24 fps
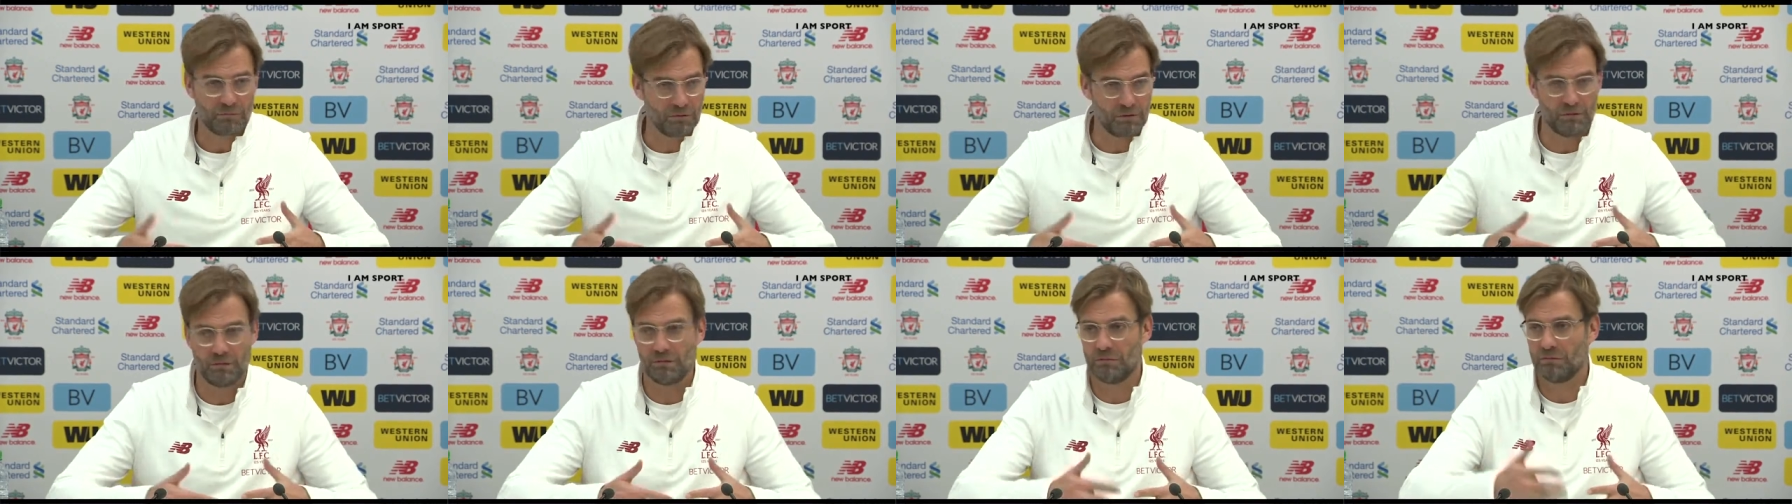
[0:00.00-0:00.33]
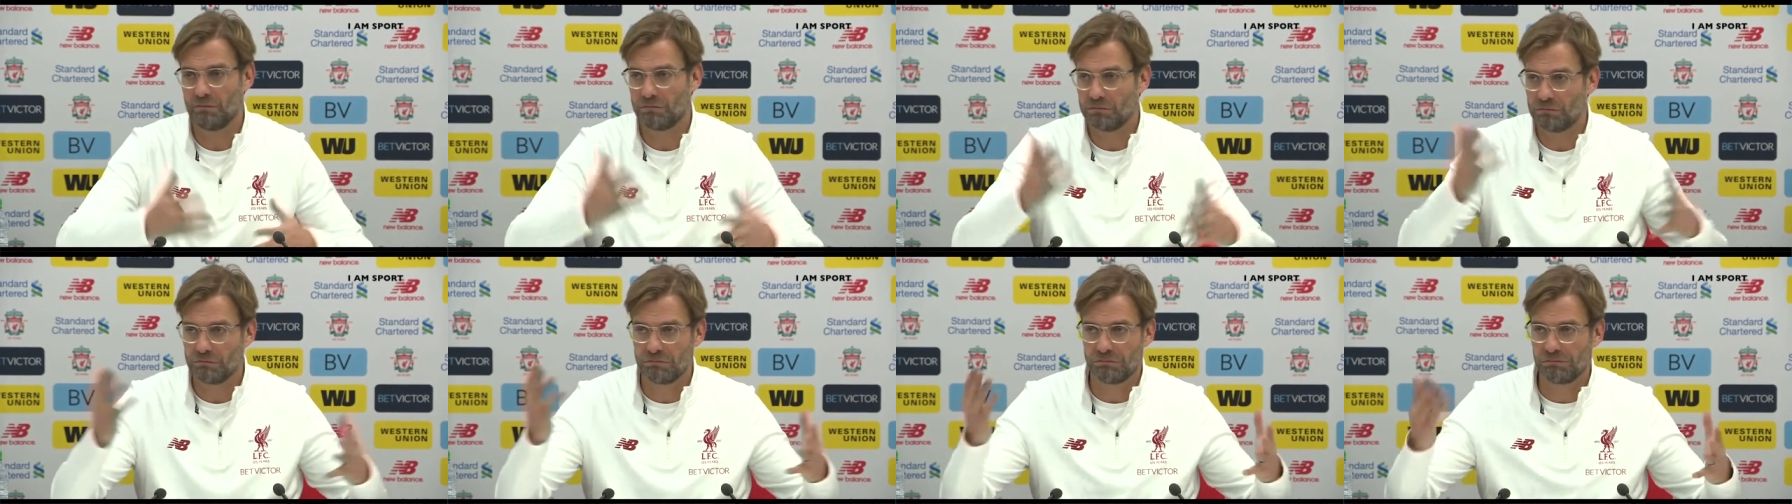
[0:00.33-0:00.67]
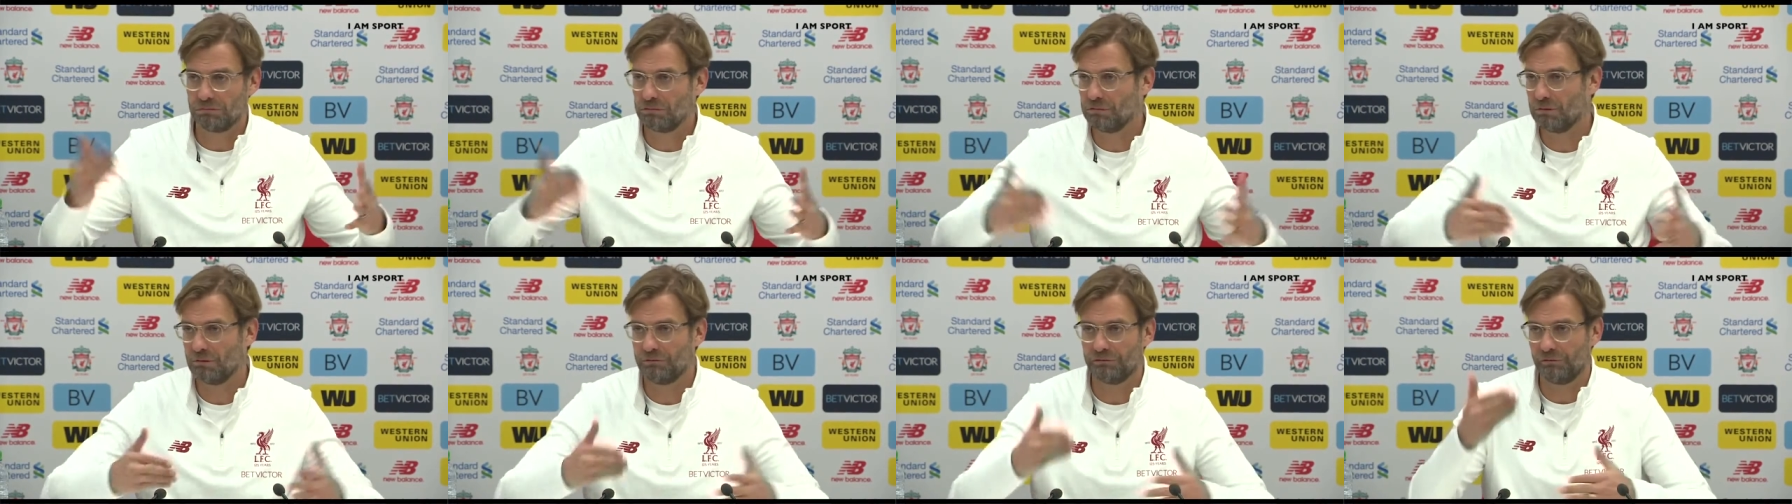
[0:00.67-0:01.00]
So
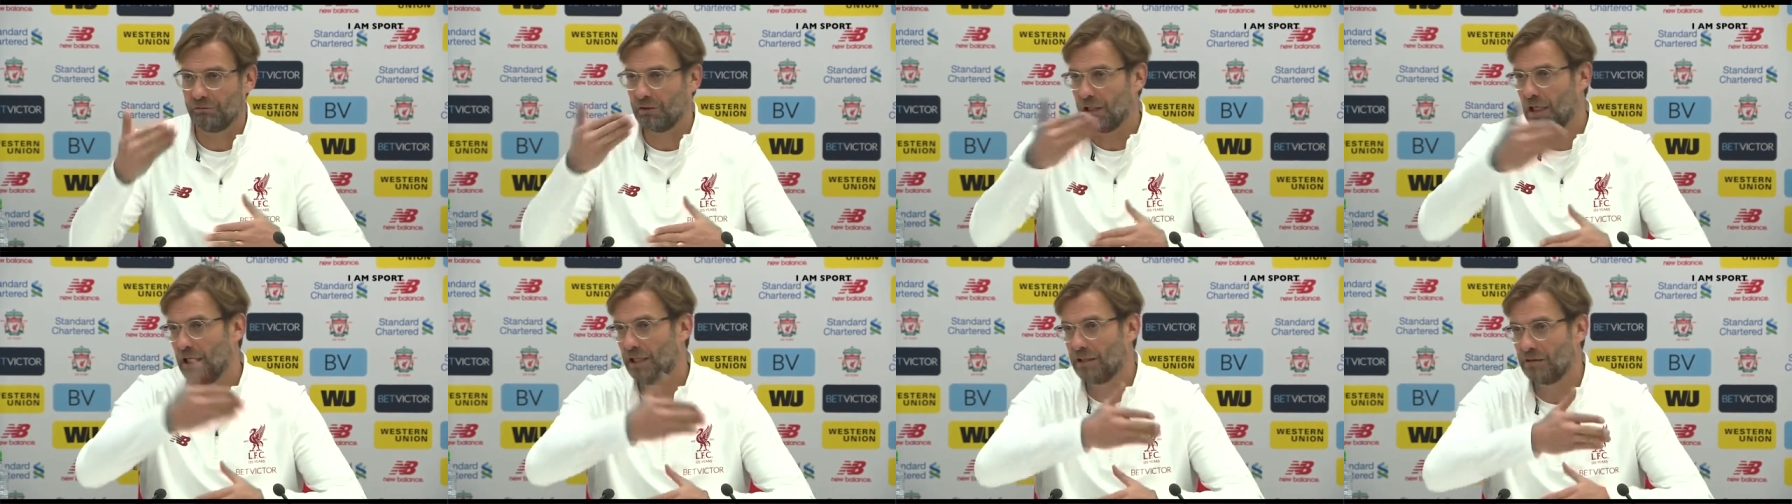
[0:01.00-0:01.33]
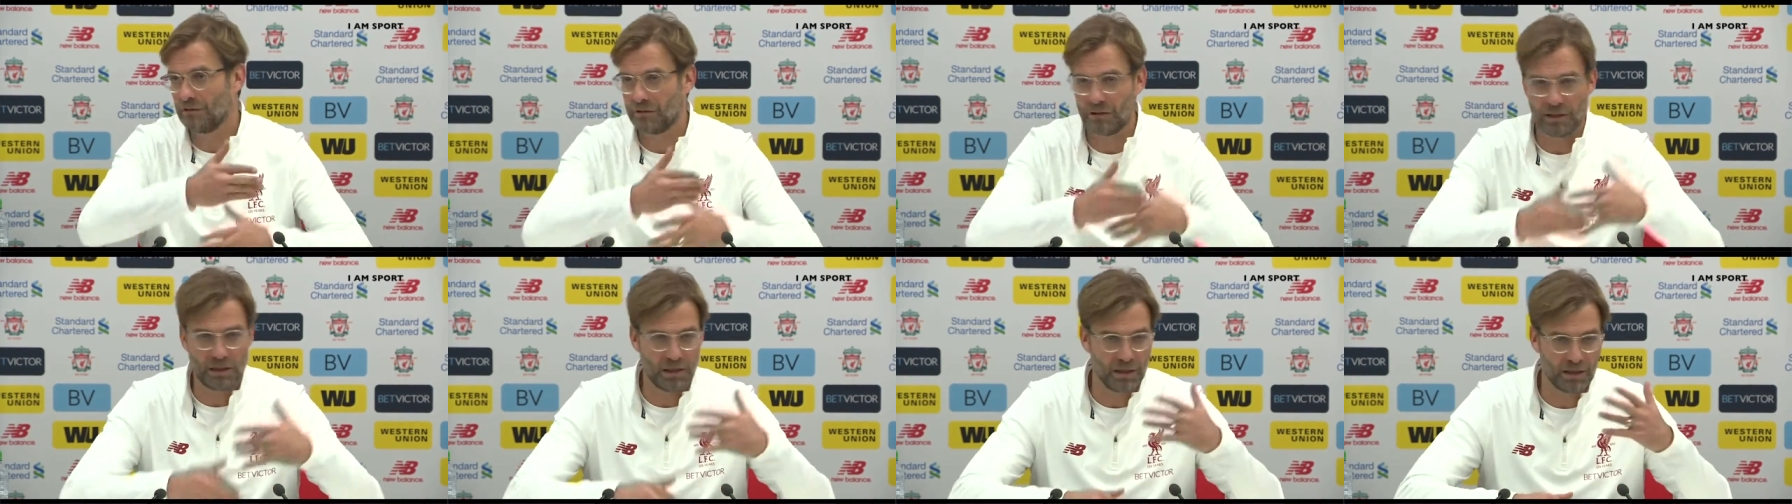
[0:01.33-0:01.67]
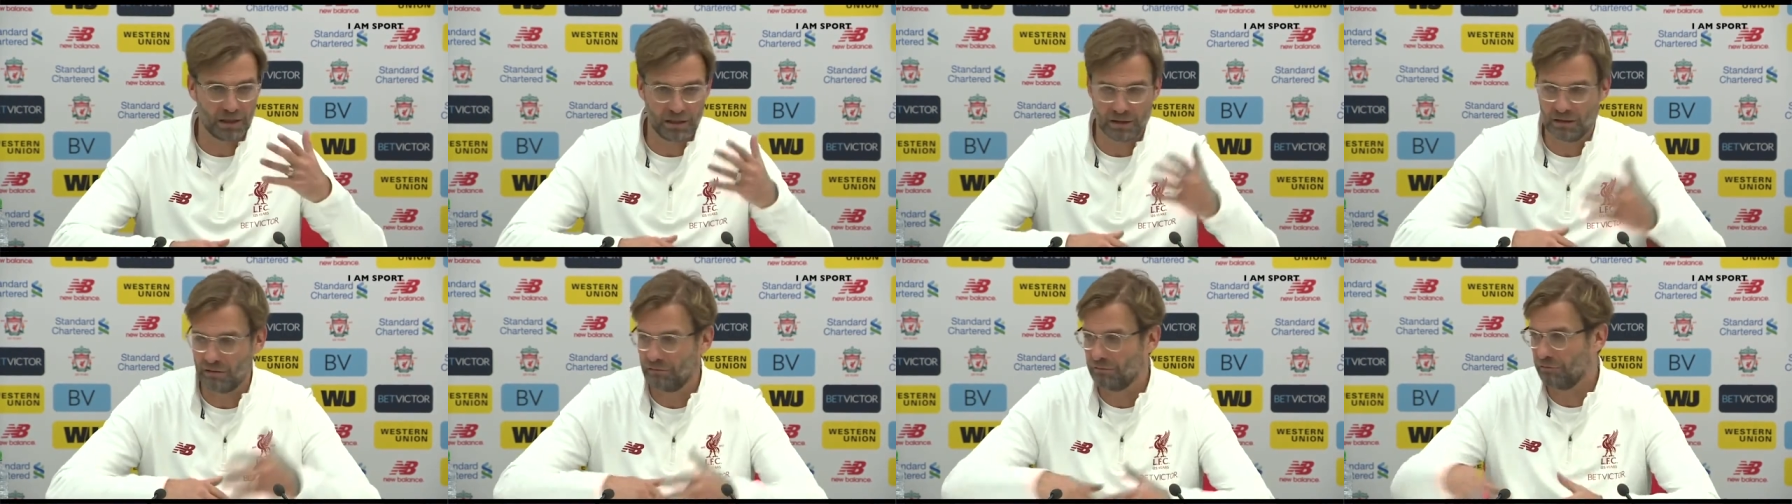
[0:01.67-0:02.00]
we'll fly to
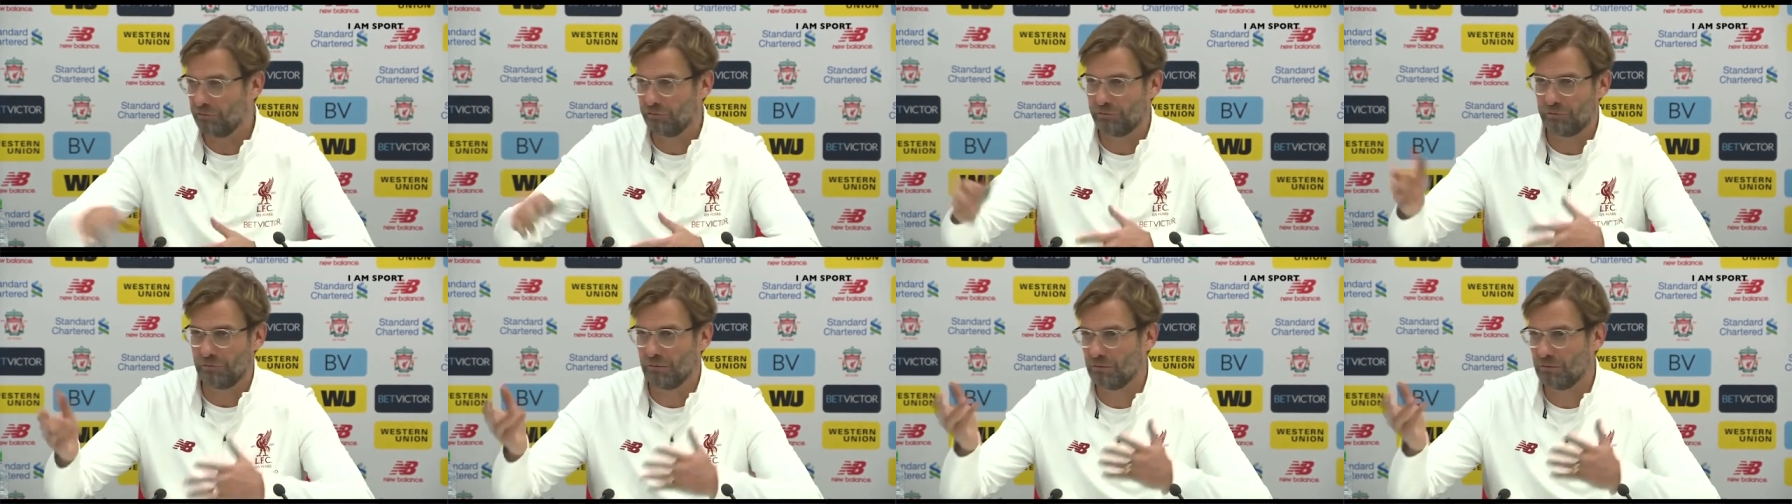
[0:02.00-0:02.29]
Cardiff,